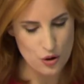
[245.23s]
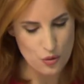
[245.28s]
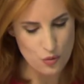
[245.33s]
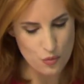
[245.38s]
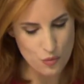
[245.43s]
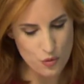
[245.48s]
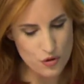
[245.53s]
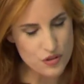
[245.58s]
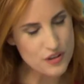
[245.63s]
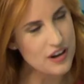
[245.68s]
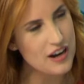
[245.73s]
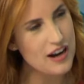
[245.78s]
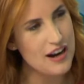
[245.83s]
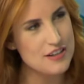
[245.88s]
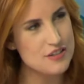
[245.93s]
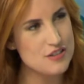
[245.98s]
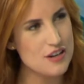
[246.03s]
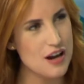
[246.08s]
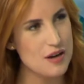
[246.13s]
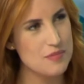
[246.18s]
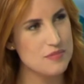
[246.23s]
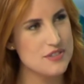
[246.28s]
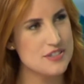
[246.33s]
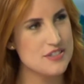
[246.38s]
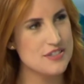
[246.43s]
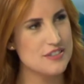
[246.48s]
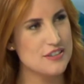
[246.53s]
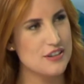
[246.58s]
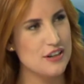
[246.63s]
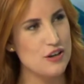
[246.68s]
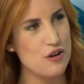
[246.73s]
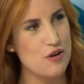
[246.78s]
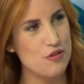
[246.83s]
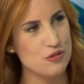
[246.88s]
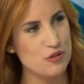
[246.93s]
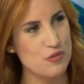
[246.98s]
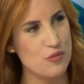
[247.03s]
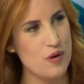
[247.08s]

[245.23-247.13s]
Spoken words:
Were there hard times along the